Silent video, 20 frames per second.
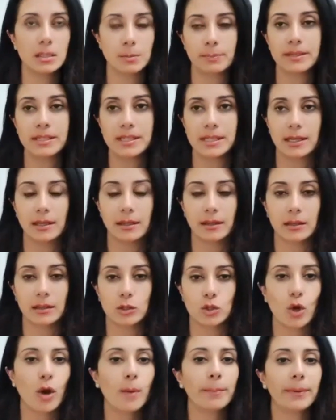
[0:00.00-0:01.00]
particular
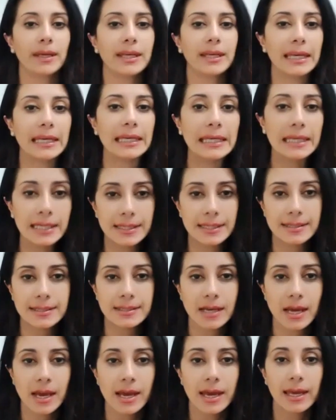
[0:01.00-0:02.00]
topic
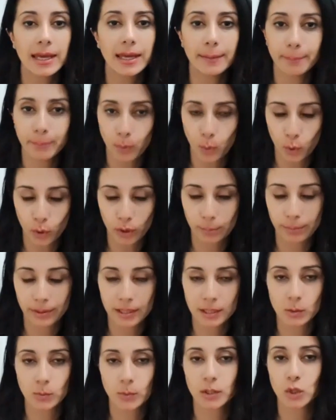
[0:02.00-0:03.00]
is important,
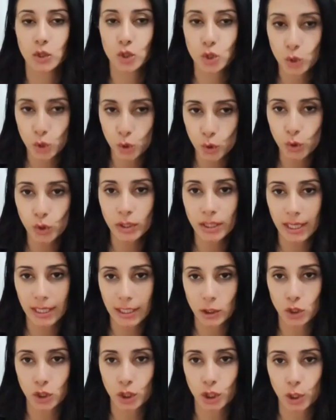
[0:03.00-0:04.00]
because we do
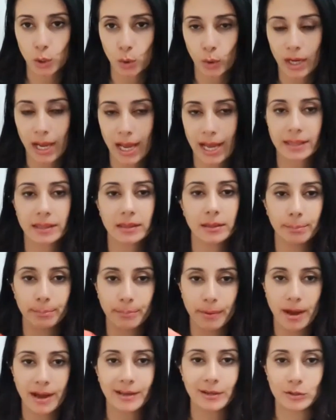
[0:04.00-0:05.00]
need to look at the
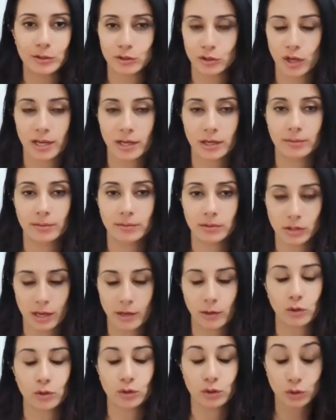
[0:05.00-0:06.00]

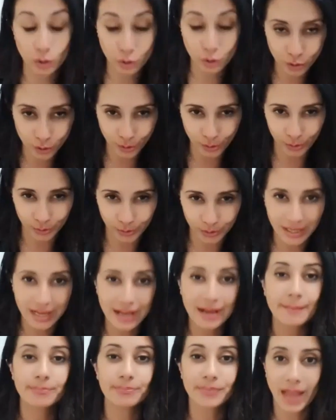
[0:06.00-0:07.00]
biopsychosocial
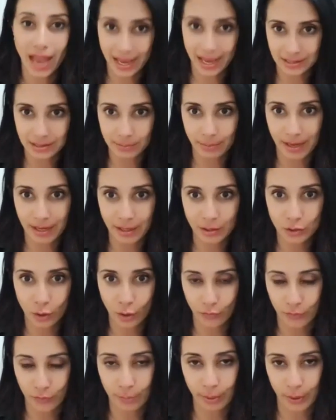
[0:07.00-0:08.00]
aspect
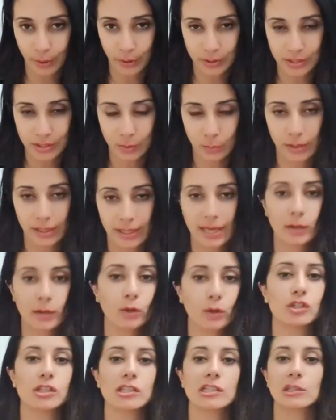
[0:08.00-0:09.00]
of a person. We
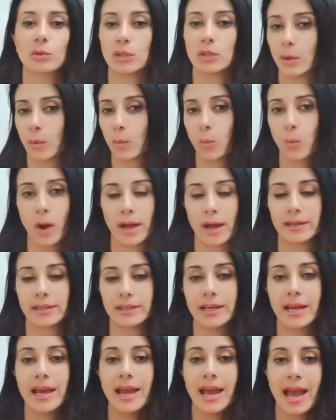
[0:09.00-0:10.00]
cannot just look at
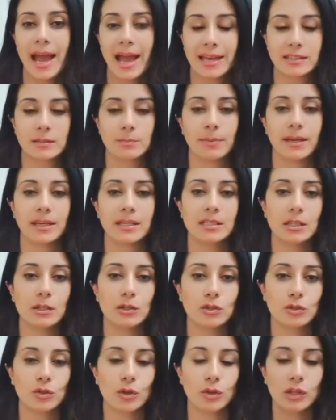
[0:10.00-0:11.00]
one aspect.
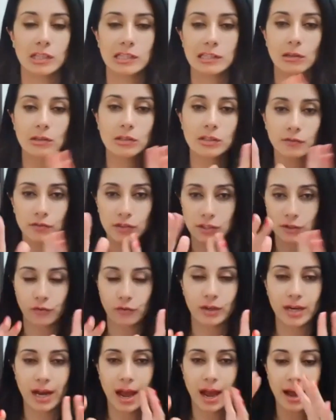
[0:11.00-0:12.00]
And so there's lots of
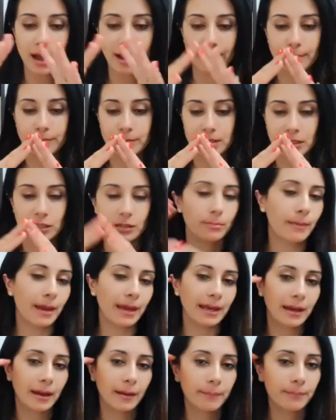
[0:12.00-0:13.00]
different arms to
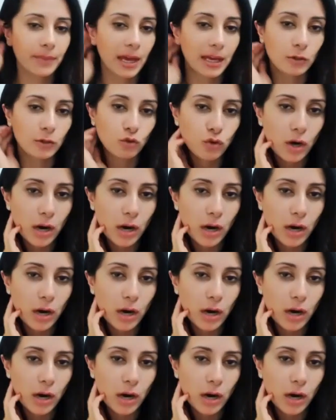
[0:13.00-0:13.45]
make up that